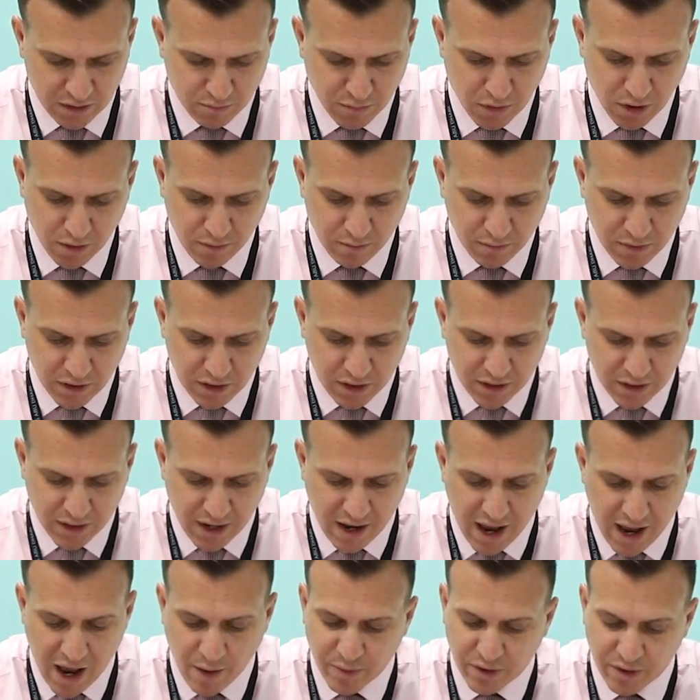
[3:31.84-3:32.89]
Mum had a
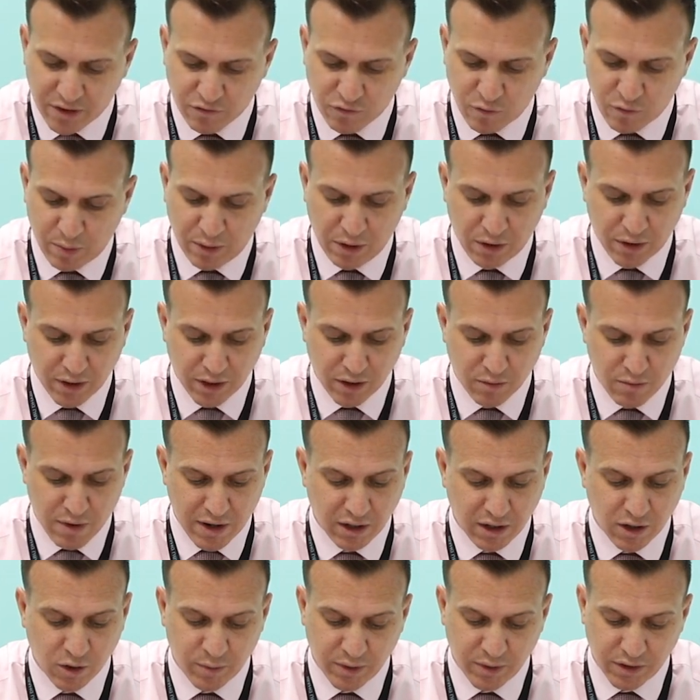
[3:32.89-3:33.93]
habit of applying
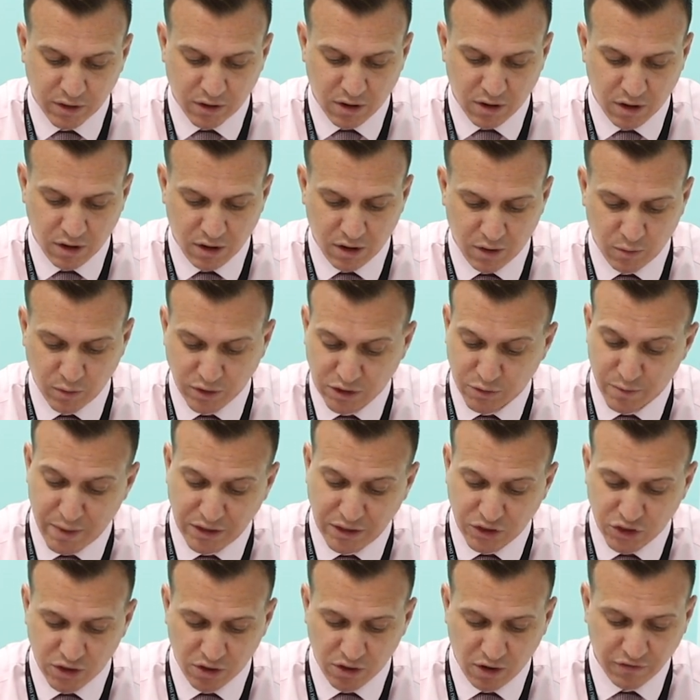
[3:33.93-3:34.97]
makeup in the car, which
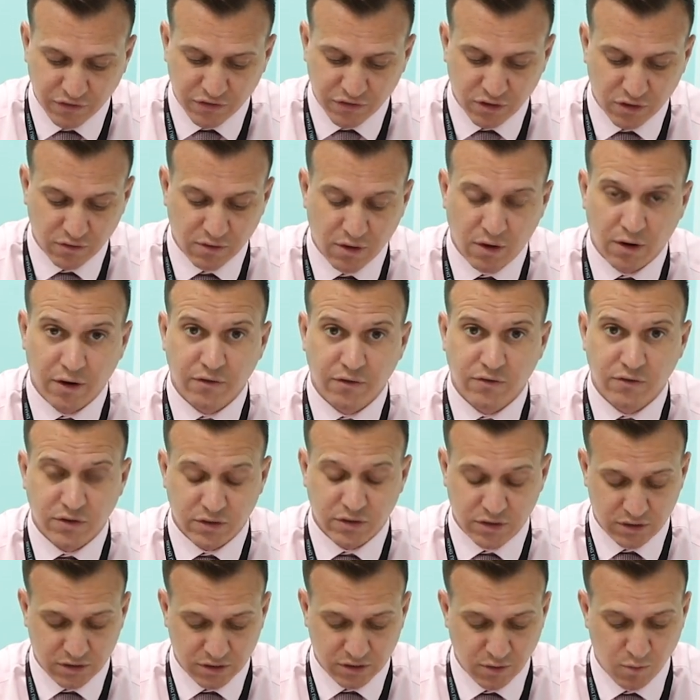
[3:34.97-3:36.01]
meant she often arrived
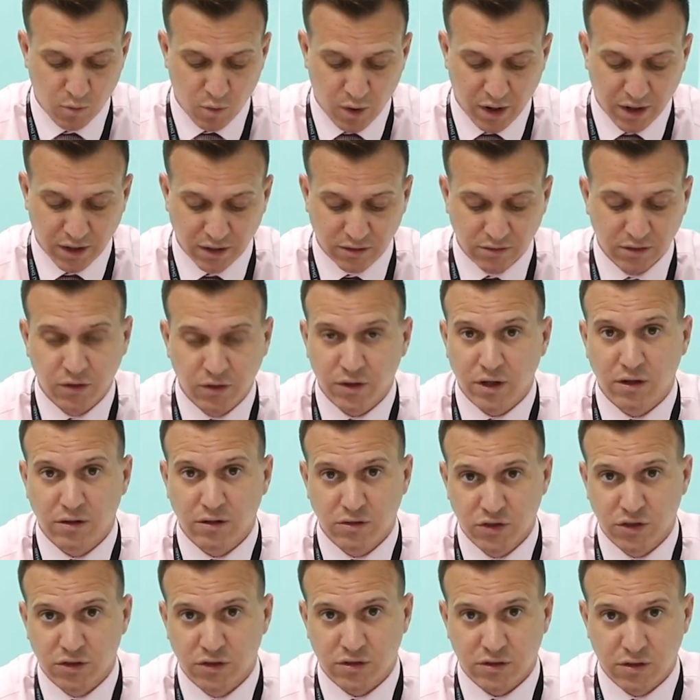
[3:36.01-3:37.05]
somewhere looking
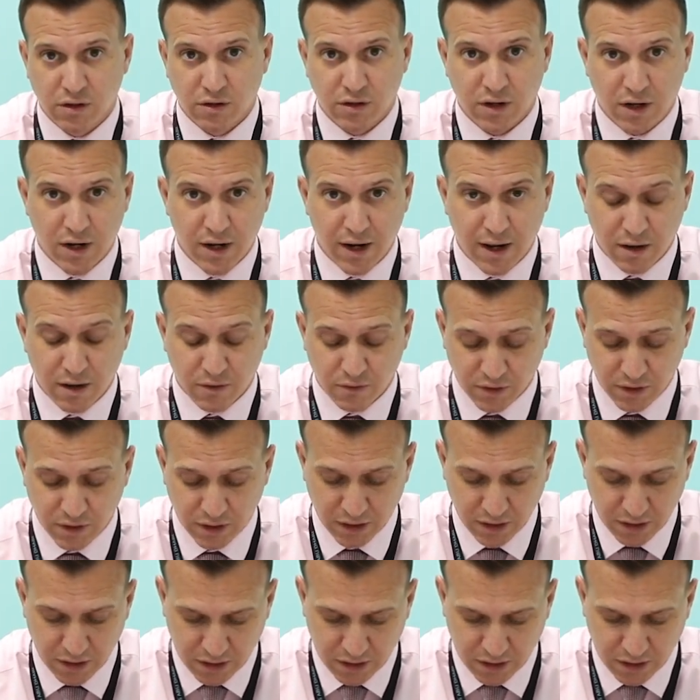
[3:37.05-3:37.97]
just like a clown.